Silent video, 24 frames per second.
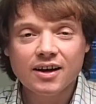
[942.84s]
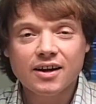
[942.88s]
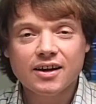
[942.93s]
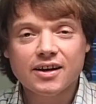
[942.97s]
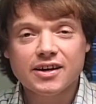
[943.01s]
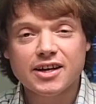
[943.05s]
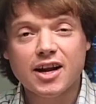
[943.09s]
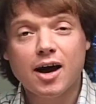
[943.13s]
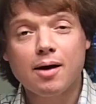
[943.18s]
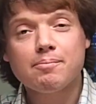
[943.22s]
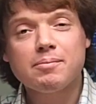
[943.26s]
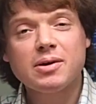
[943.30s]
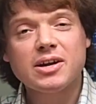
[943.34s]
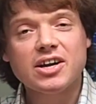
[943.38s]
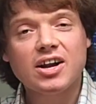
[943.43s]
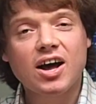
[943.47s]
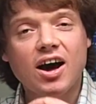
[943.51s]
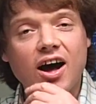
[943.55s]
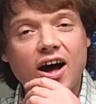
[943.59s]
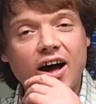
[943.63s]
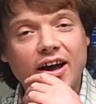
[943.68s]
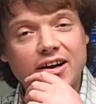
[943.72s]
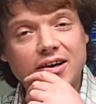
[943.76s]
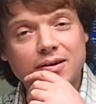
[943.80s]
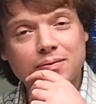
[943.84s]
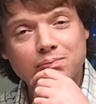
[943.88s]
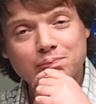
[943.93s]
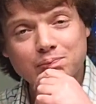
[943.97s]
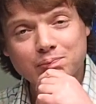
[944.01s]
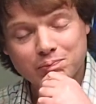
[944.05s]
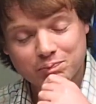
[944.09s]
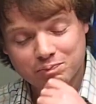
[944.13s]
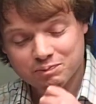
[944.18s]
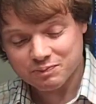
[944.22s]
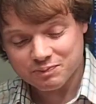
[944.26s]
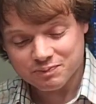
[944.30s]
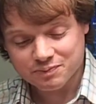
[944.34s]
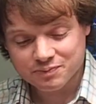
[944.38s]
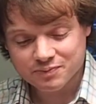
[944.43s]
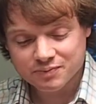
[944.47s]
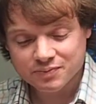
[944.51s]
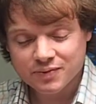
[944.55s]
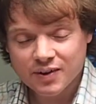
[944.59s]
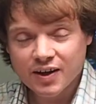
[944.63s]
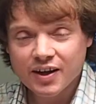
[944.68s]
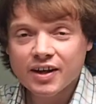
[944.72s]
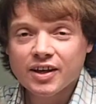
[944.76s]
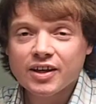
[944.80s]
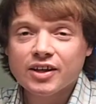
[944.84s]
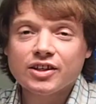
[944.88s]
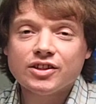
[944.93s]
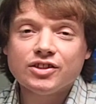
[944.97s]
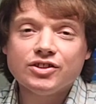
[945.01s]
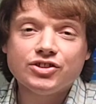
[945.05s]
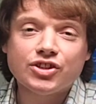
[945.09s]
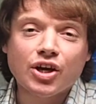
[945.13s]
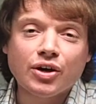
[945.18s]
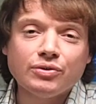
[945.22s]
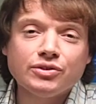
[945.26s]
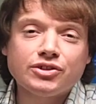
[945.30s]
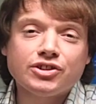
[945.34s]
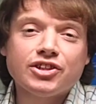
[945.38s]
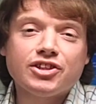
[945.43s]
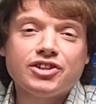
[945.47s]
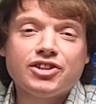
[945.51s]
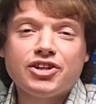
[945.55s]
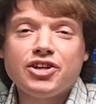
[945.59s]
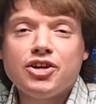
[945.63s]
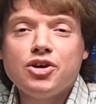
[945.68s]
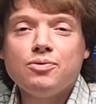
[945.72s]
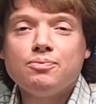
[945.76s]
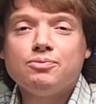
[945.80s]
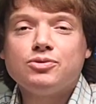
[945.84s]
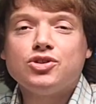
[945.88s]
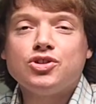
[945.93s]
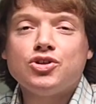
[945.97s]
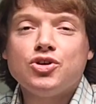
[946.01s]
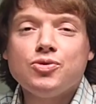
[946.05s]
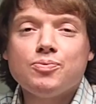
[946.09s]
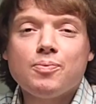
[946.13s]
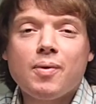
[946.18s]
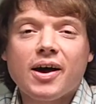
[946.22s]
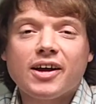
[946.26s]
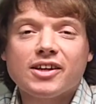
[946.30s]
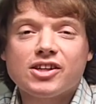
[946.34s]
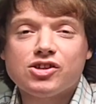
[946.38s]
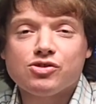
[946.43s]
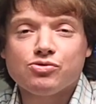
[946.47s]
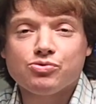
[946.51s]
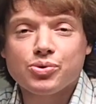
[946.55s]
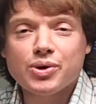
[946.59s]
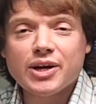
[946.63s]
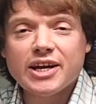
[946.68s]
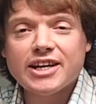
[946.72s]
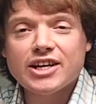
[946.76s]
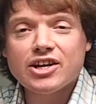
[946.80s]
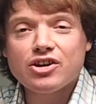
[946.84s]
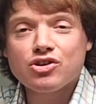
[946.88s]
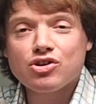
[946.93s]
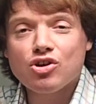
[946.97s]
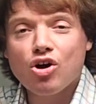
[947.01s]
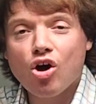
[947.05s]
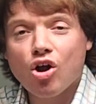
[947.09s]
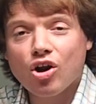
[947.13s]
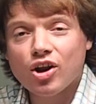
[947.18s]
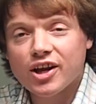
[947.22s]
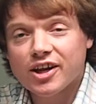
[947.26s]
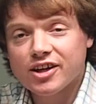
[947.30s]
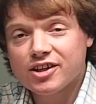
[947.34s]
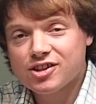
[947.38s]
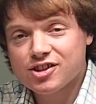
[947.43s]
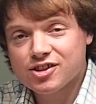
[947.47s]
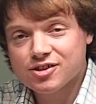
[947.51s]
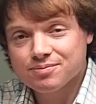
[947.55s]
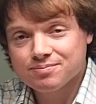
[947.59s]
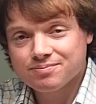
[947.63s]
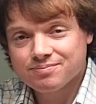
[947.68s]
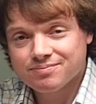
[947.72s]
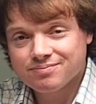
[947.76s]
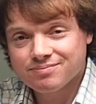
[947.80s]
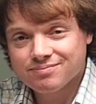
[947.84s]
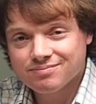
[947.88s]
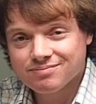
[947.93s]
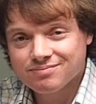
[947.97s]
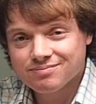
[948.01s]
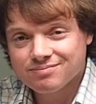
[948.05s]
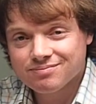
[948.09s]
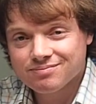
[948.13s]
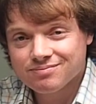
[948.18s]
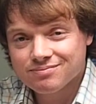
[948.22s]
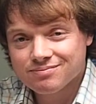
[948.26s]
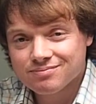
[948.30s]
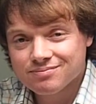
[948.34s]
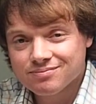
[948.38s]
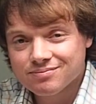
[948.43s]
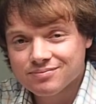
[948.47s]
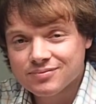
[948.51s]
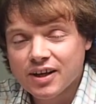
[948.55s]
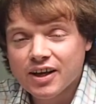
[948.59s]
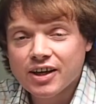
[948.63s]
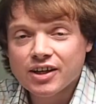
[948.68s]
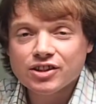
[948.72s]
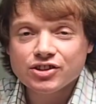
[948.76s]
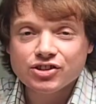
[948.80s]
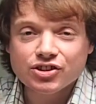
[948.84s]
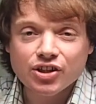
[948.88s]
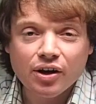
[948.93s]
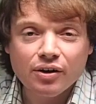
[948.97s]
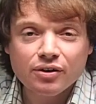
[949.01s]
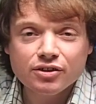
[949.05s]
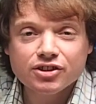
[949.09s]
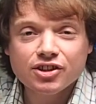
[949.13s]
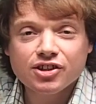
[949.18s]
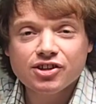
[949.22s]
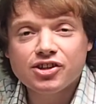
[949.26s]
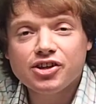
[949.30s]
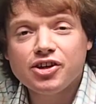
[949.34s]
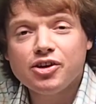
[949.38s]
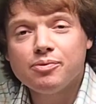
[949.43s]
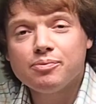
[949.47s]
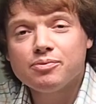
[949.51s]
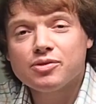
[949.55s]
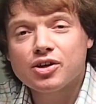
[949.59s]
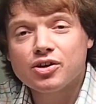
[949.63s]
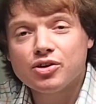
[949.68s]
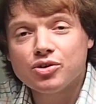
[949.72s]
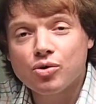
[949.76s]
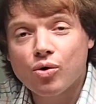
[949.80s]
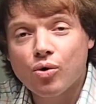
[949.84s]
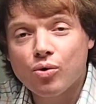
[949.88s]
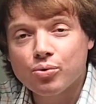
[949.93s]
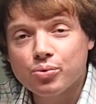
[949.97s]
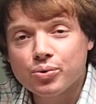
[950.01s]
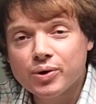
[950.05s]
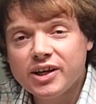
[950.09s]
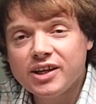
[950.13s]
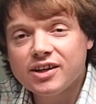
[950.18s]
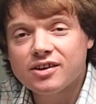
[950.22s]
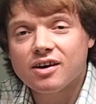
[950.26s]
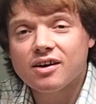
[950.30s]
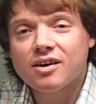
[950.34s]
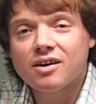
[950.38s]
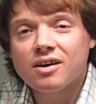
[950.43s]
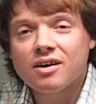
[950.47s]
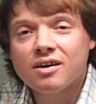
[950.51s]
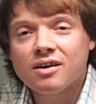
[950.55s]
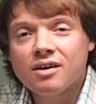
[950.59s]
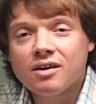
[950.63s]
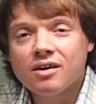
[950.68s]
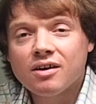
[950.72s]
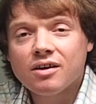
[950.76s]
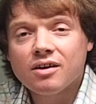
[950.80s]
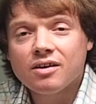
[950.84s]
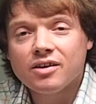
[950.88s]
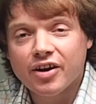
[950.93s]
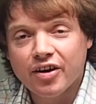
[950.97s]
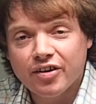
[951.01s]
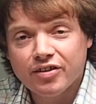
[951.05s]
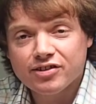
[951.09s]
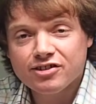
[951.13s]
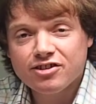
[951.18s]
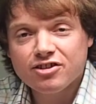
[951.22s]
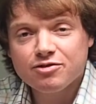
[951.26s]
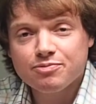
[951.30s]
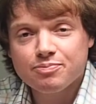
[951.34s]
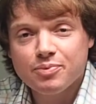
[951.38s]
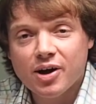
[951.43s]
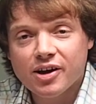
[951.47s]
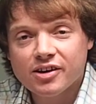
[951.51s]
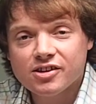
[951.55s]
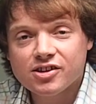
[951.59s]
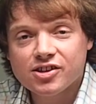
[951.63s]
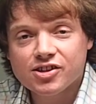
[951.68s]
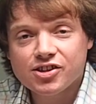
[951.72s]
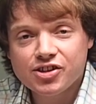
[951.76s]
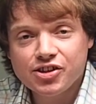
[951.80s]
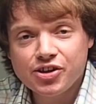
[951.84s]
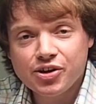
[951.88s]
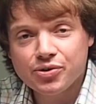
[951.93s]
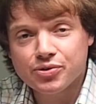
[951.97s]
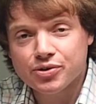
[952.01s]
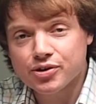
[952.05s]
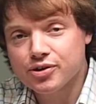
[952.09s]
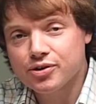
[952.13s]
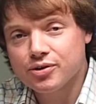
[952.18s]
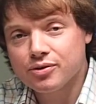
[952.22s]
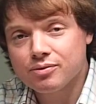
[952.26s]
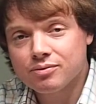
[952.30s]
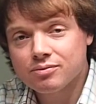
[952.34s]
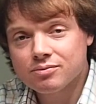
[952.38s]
Number 9, don't assume too much reader knowledge. Don't assume that your reader knows as much as you do,